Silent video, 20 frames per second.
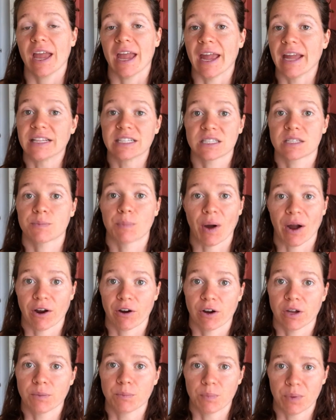
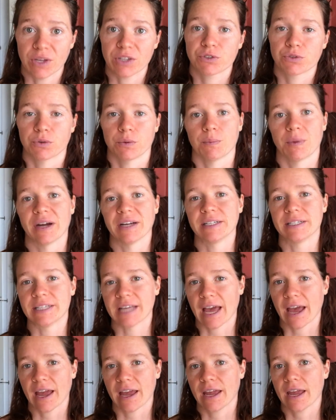inspiring bits from my
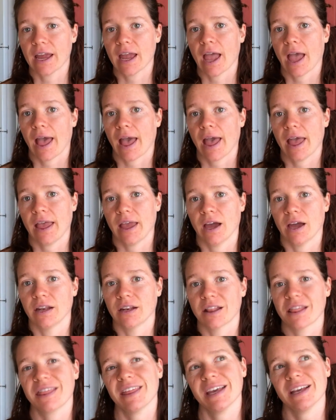day
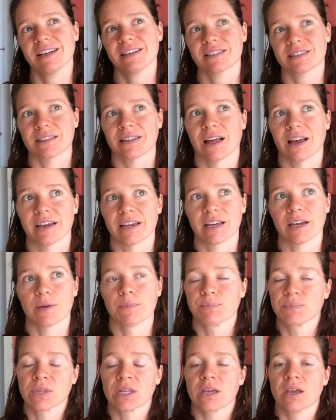and things like,
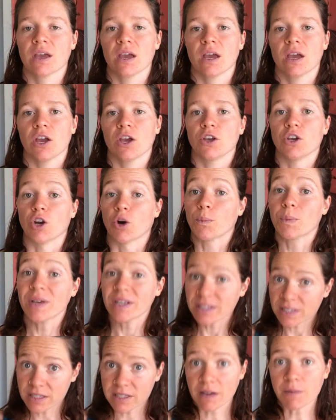you know,
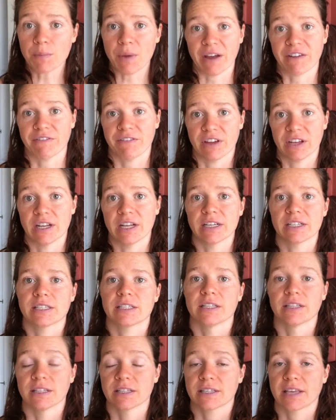pieces of my
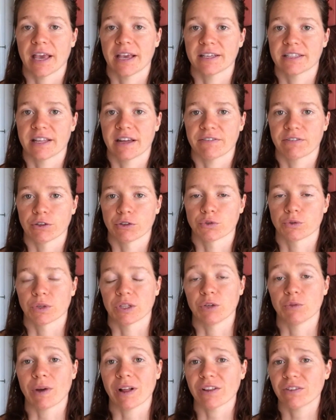fitness, in this case that feels
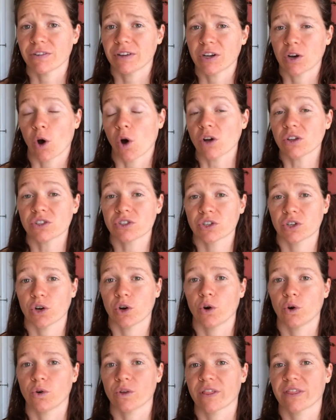really relevant, and
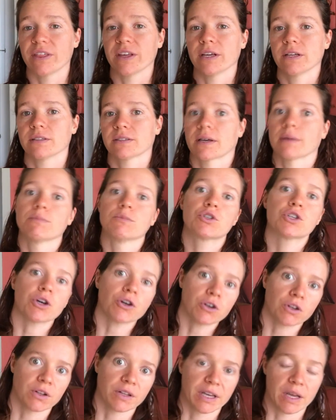also things I'm
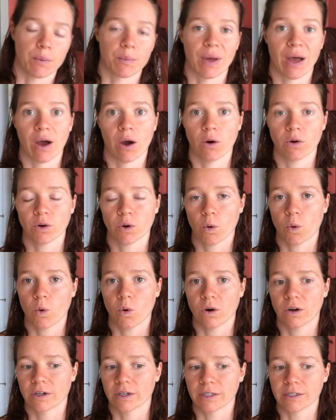journaling about
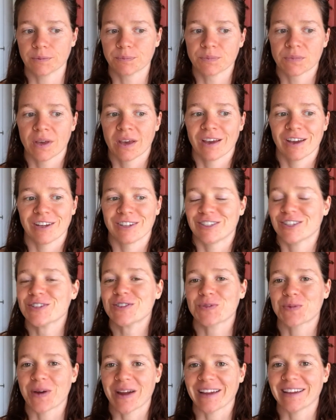or
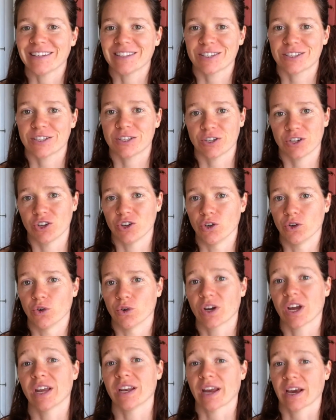just ways
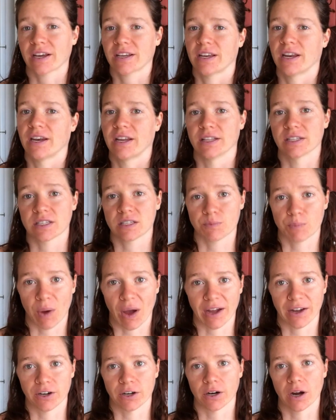to connect and
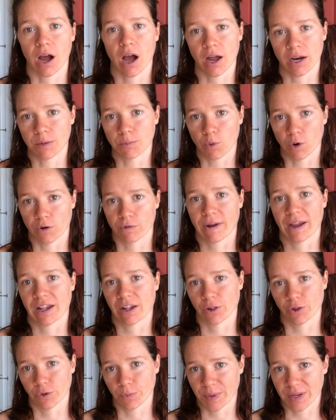inspire on a more
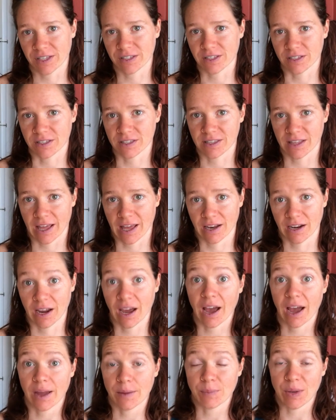regular basis than
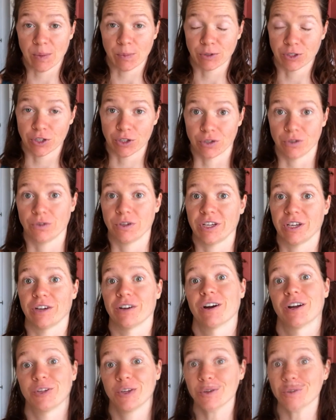I'm able to do
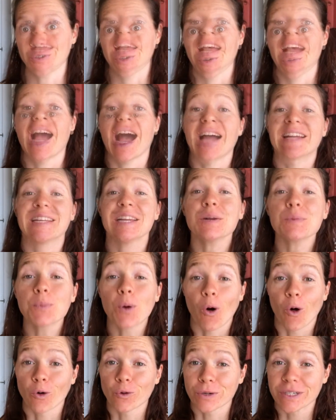here on YouTube. I did a
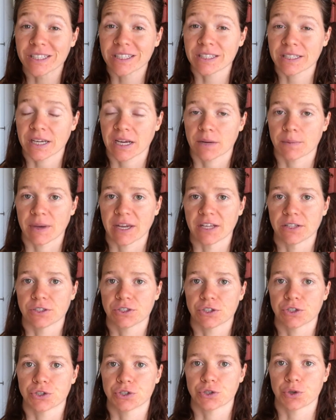poll recently on my
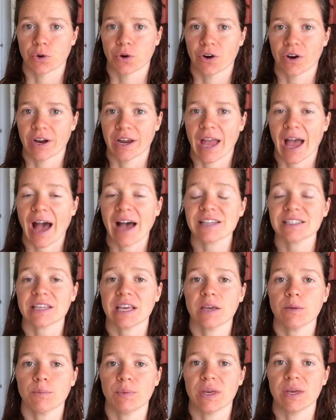Insta story
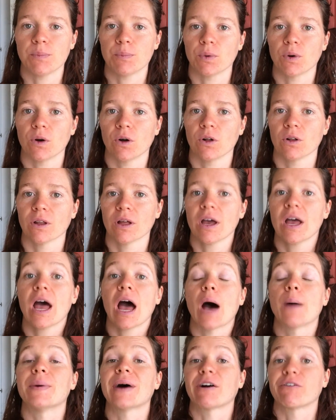asking people
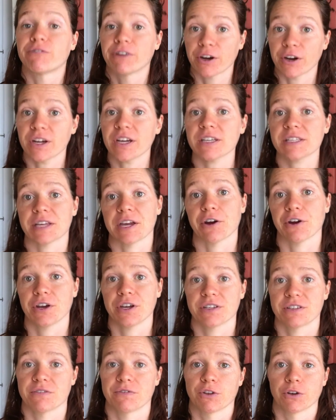about various
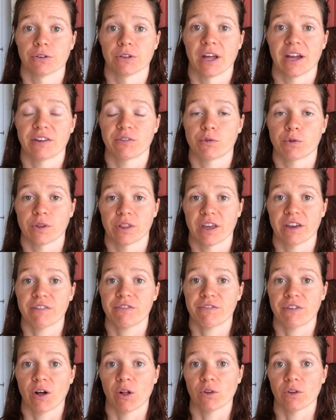areas of their life where they
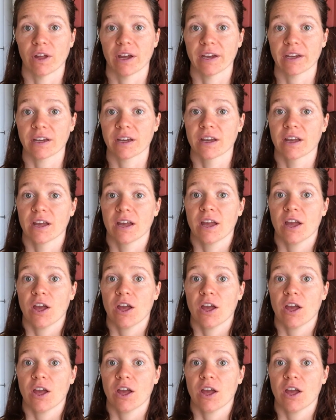felt like